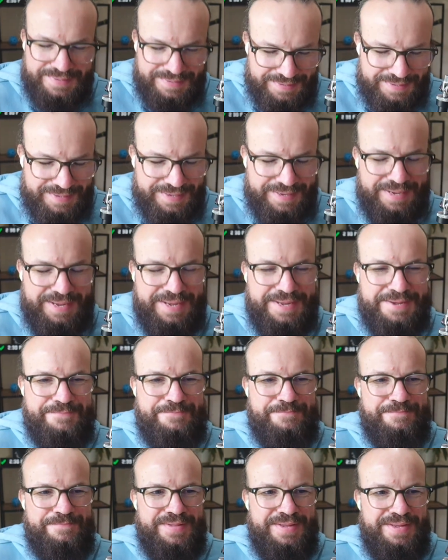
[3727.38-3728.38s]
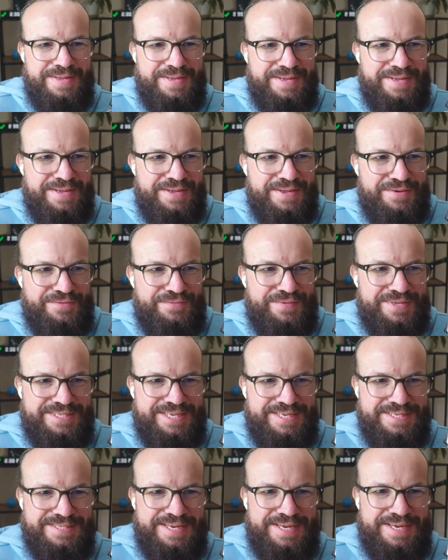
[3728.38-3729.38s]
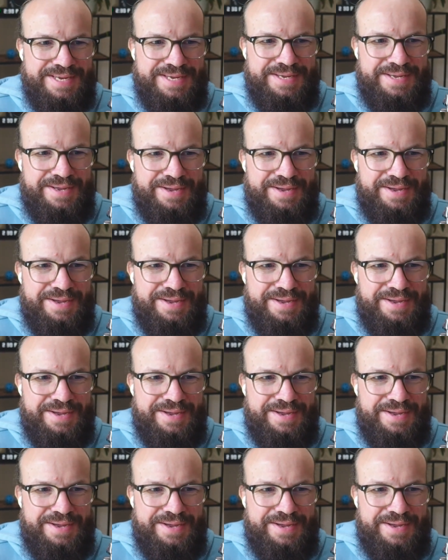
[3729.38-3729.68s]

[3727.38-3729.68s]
Okay, fantastic.